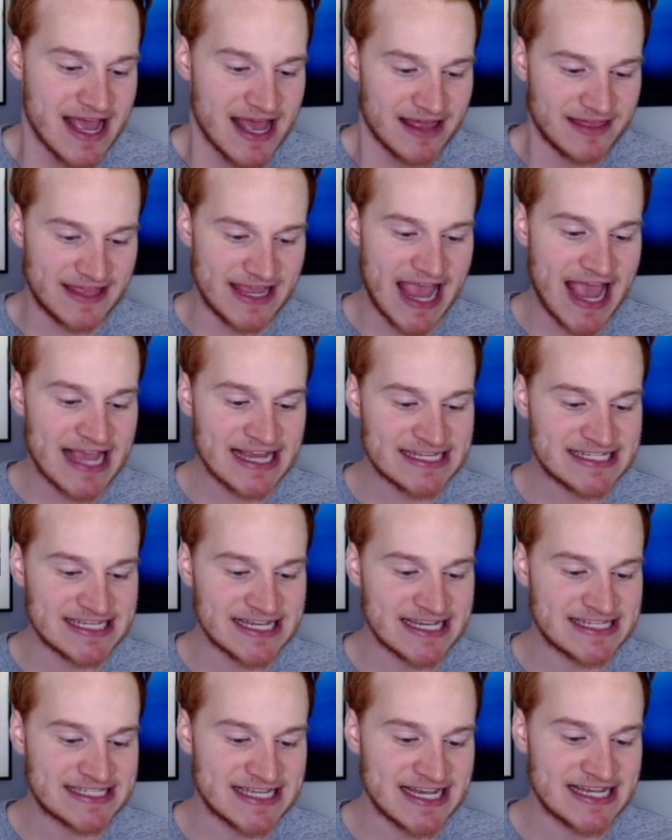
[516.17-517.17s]
The
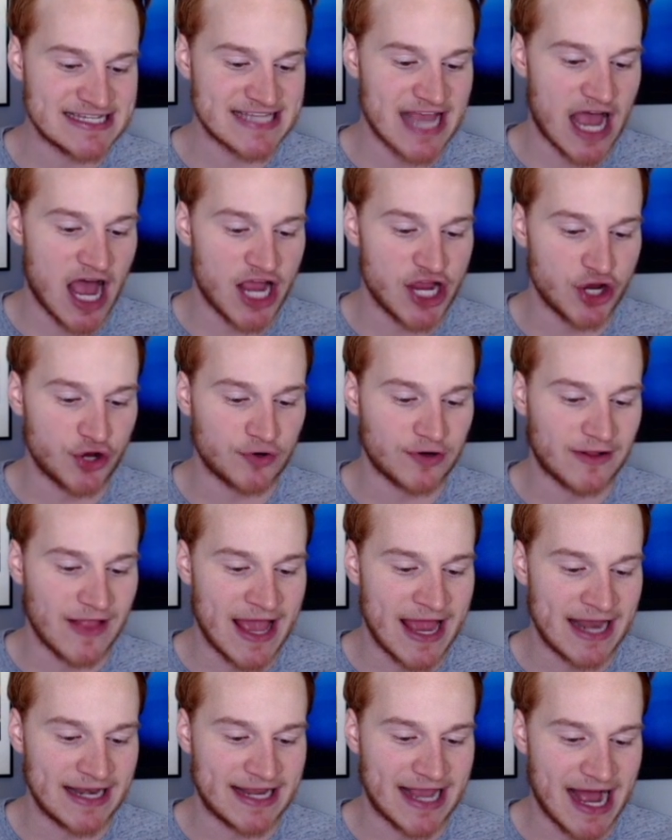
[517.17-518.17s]
ACC's
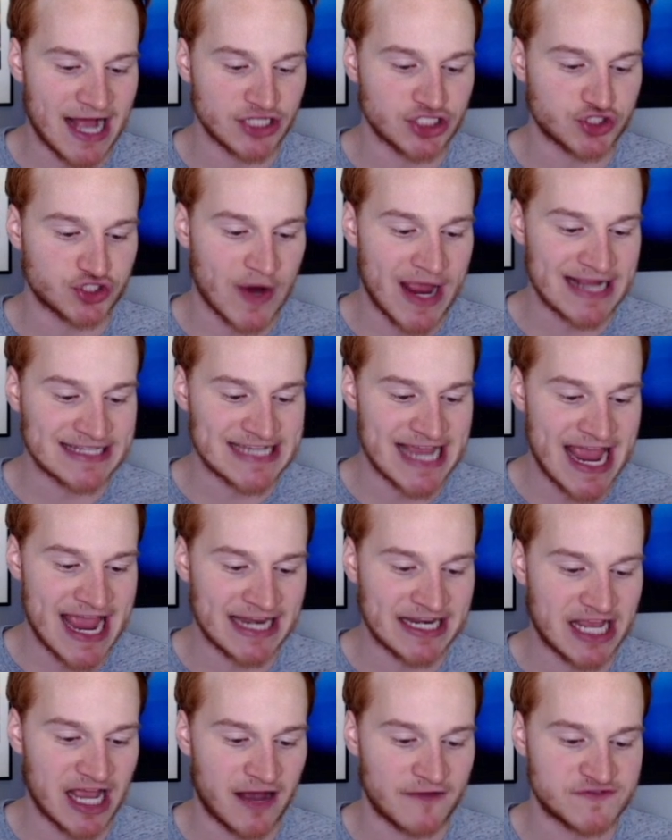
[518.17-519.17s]
ironclad contract
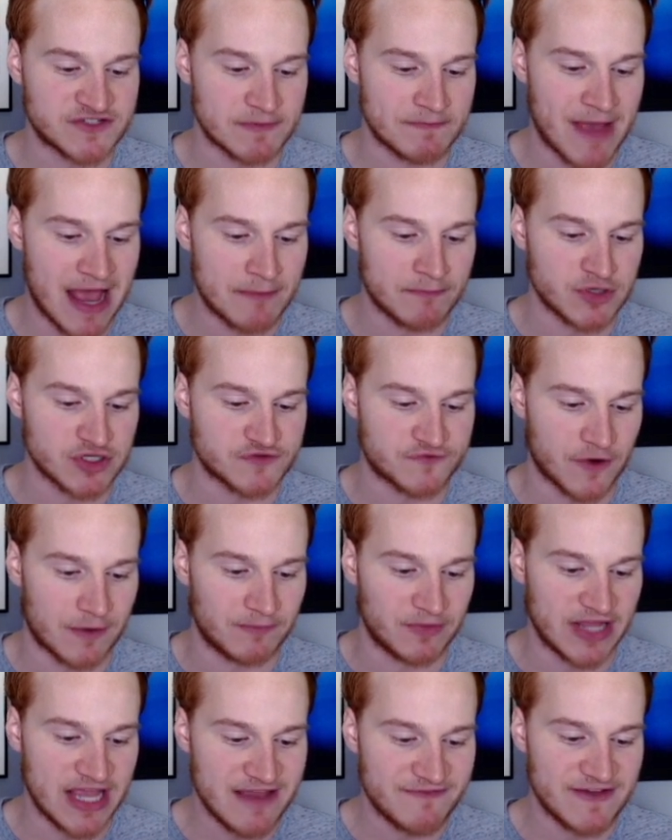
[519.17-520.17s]
handcuffs members from
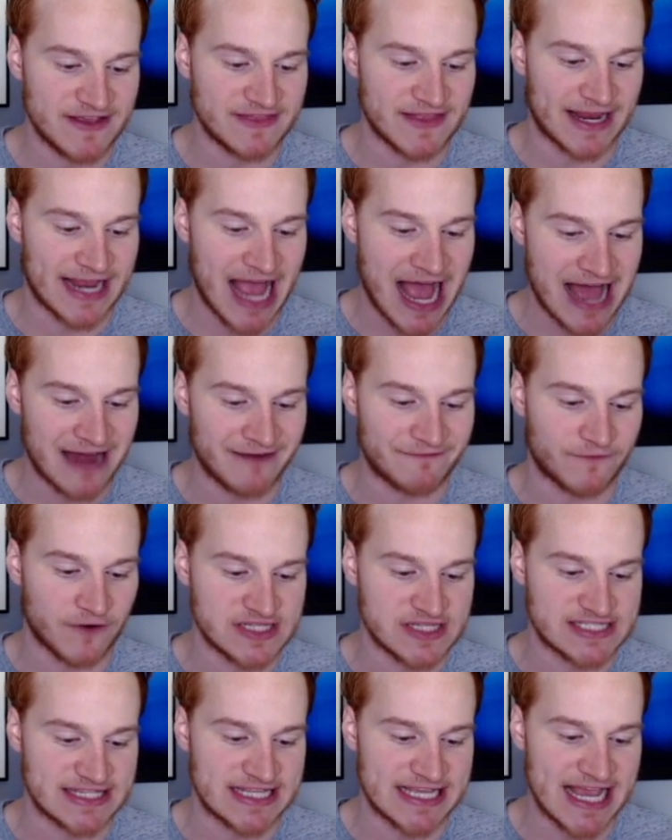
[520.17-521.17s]
leaving the
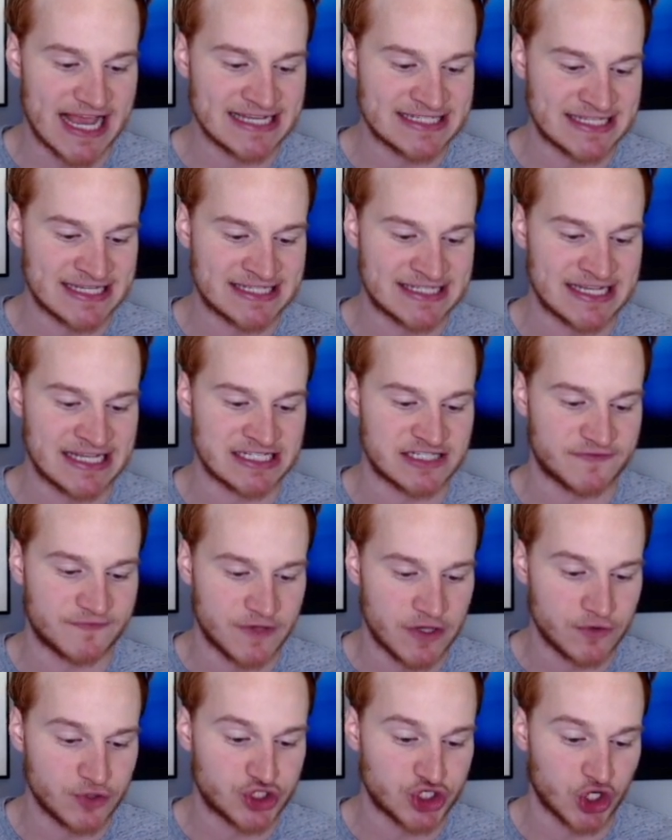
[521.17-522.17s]
conference. The ACC's
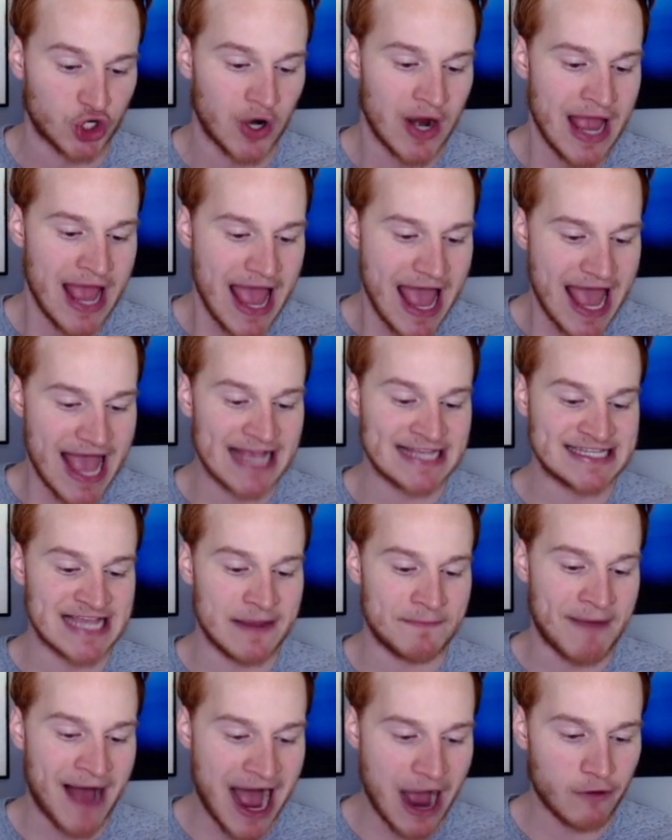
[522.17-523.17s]
future as a
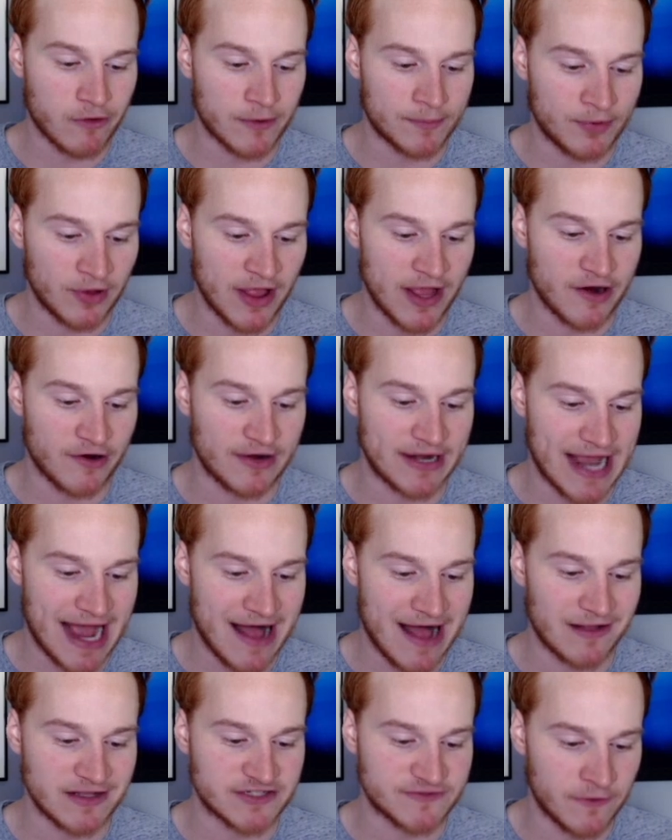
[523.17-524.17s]
power player in
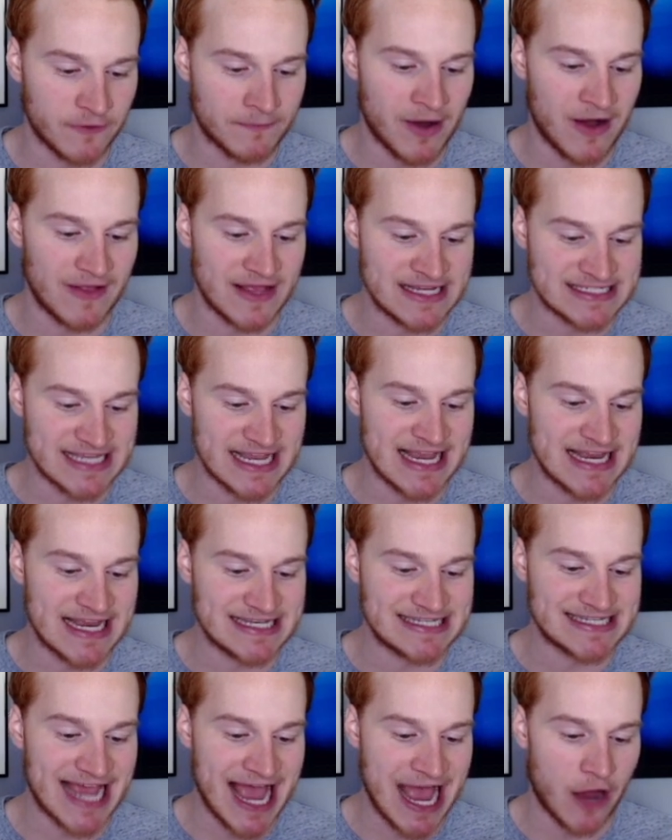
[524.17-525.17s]
college football is
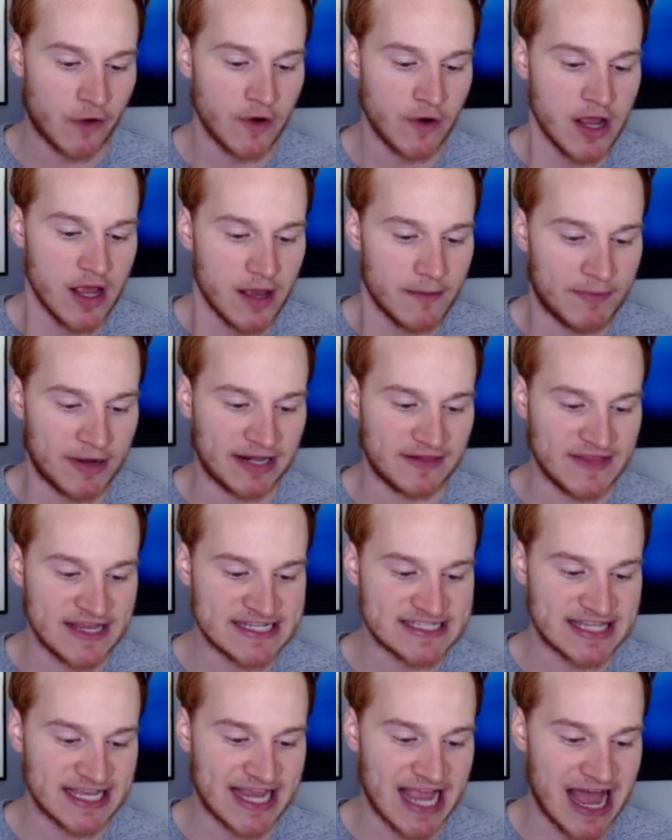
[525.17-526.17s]
in doubt, but at
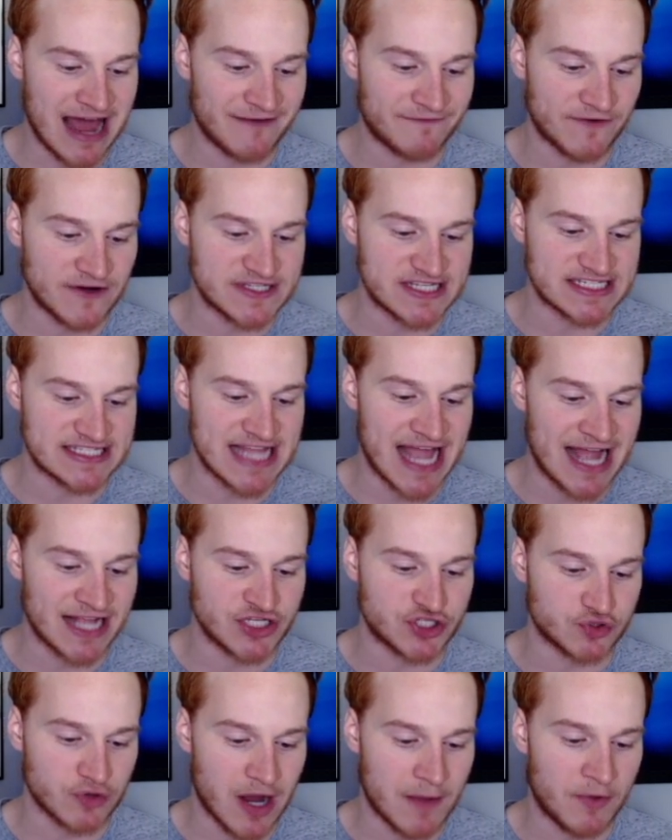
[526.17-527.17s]
least the conference is not in
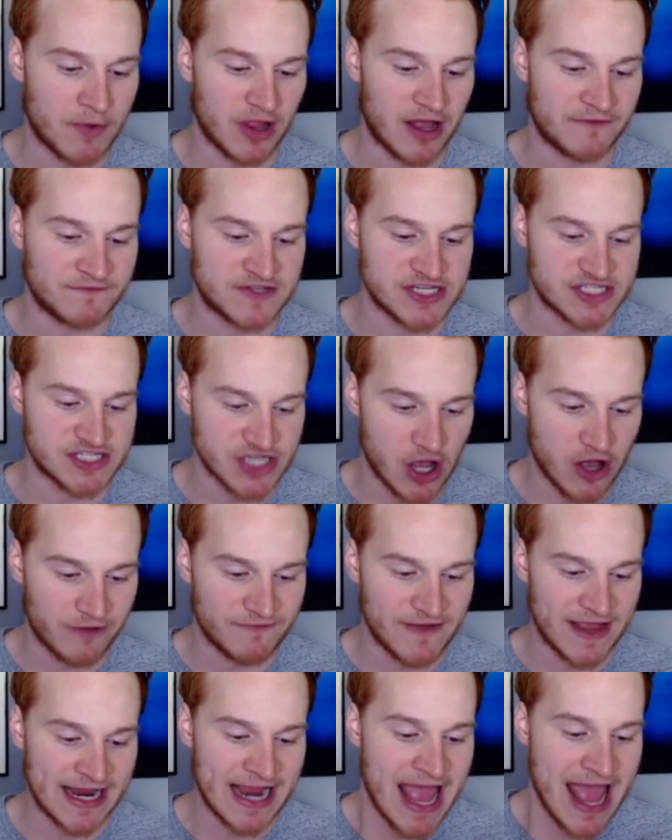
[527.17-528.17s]
trouble of
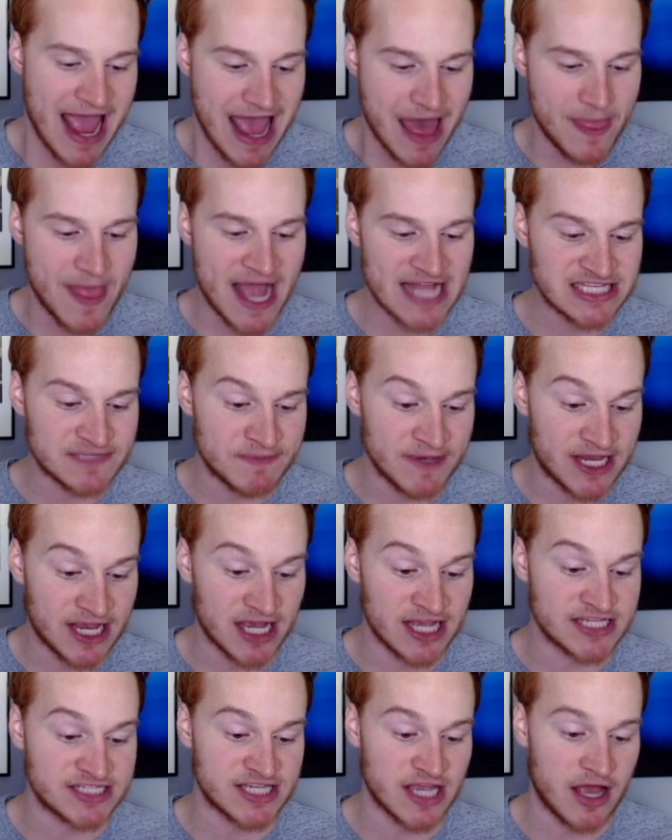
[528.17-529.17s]
dissolving, and that's
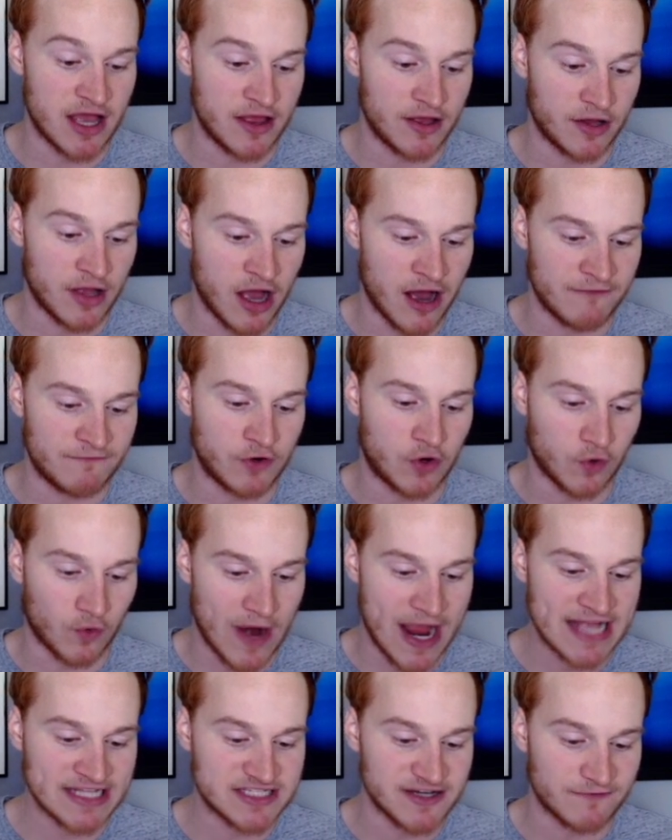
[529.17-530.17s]
because of
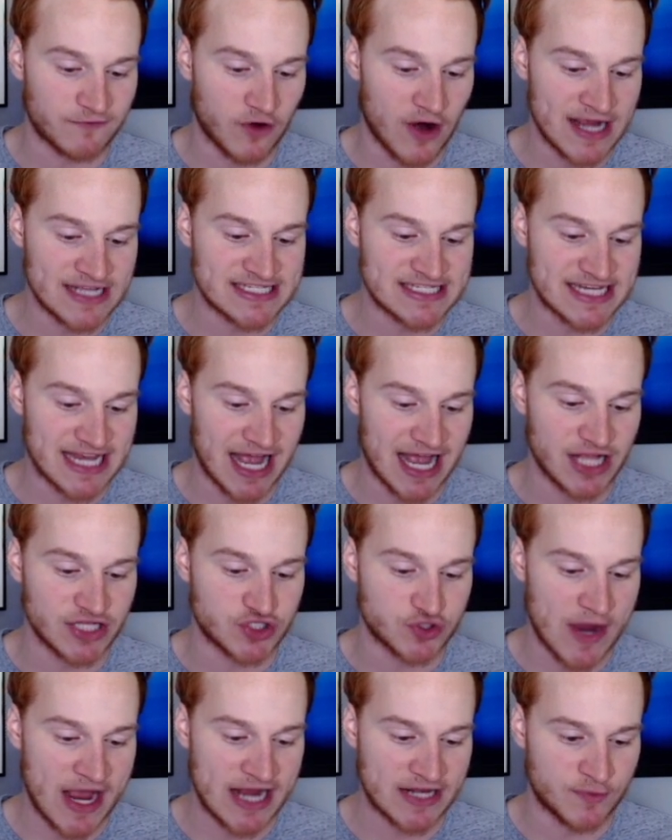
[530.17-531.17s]
grant of rights
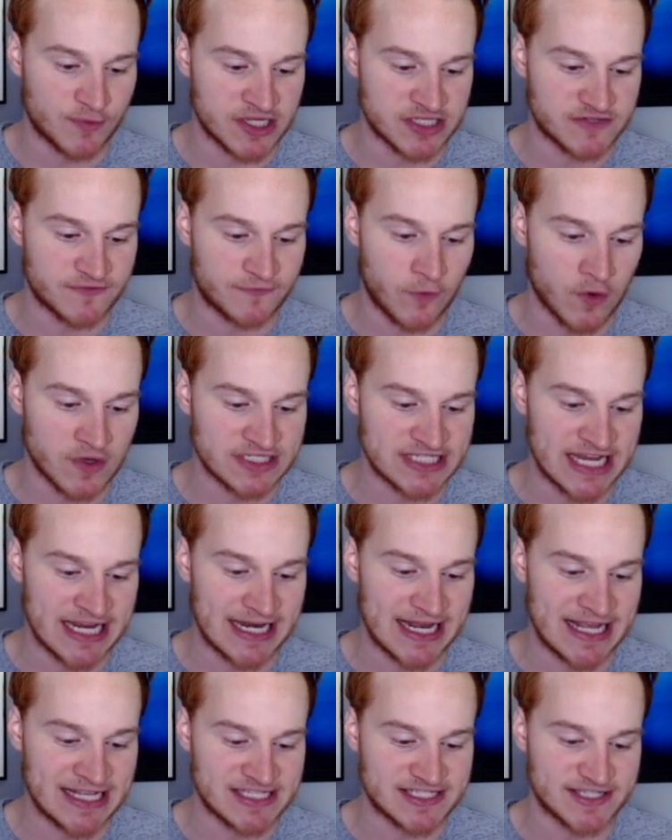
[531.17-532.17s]
contract with its 14
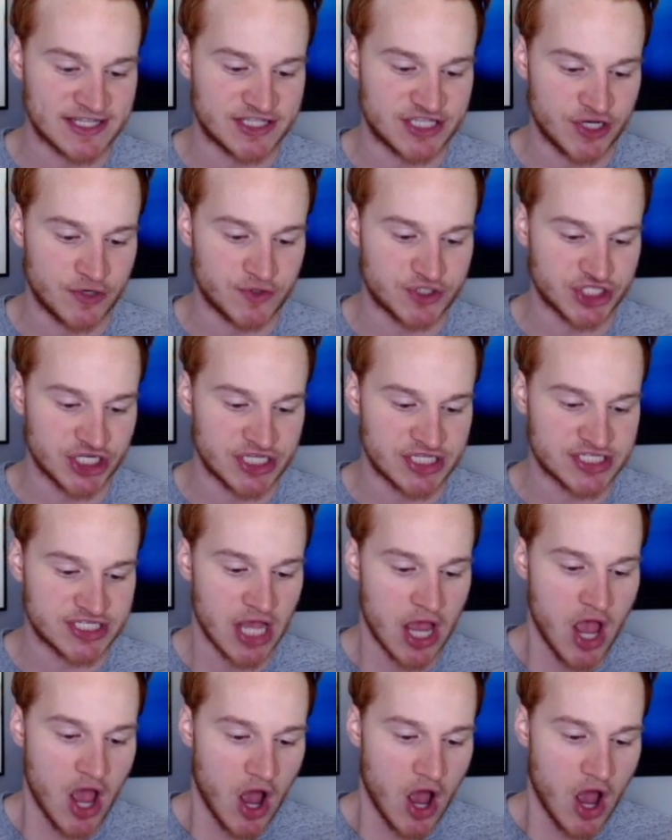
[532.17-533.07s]
institutions.